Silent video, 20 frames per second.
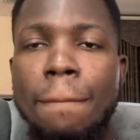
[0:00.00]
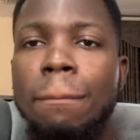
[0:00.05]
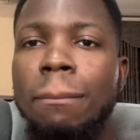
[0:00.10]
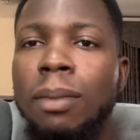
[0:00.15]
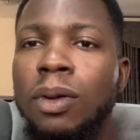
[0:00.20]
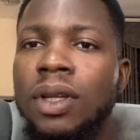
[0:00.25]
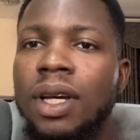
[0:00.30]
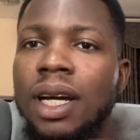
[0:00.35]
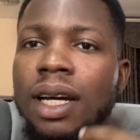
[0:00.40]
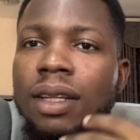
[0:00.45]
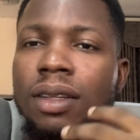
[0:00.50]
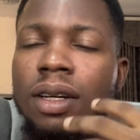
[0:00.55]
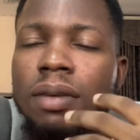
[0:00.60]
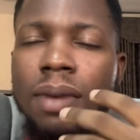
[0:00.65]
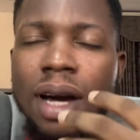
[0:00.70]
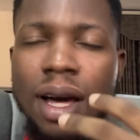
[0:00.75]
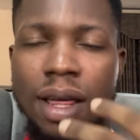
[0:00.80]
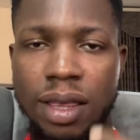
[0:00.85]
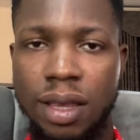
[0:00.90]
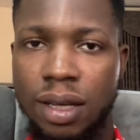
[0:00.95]
But there are
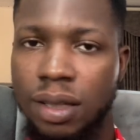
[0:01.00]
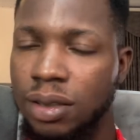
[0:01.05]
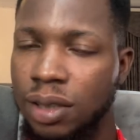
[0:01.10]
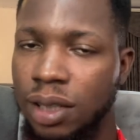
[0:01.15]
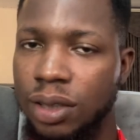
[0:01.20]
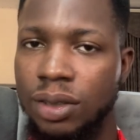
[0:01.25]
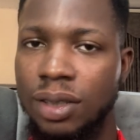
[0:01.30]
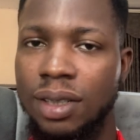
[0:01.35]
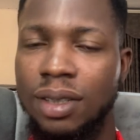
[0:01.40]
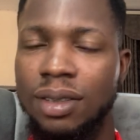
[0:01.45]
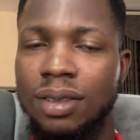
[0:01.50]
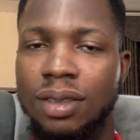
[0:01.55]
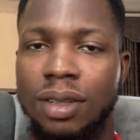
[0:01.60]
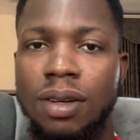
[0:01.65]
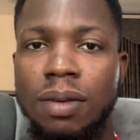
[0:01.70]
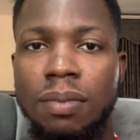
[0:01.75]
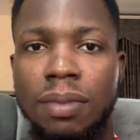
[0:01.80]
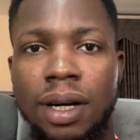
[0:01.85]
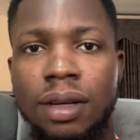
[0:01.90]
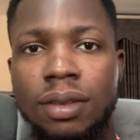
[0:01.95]
normal things that you can talk
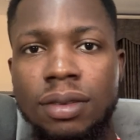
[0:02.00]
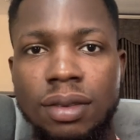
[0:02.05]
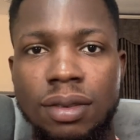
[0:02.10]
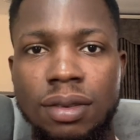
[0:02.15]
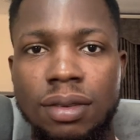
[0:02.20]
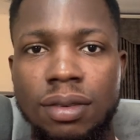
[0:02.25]
about